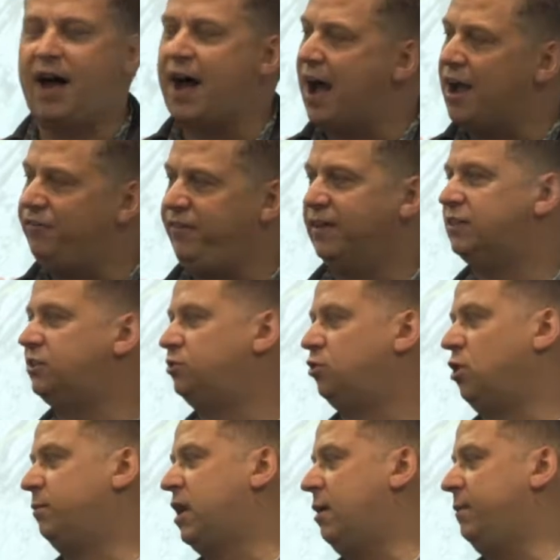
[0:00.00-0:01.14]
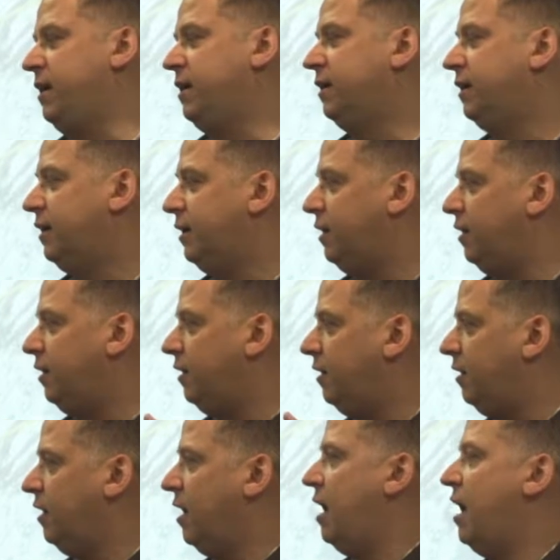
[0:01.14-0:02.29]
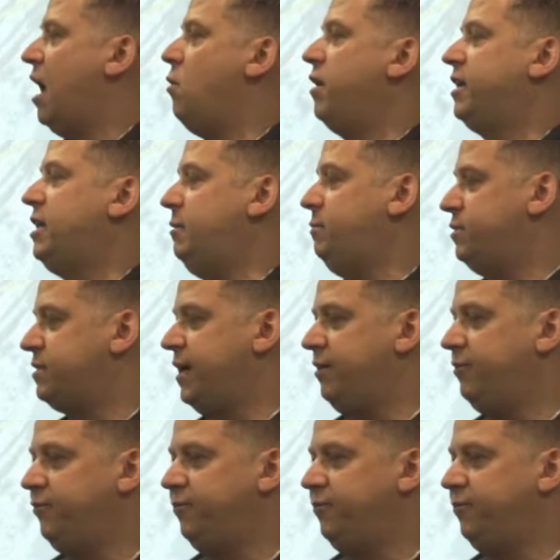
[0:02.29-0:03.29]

I feel a storm coming. I want to keep you safe.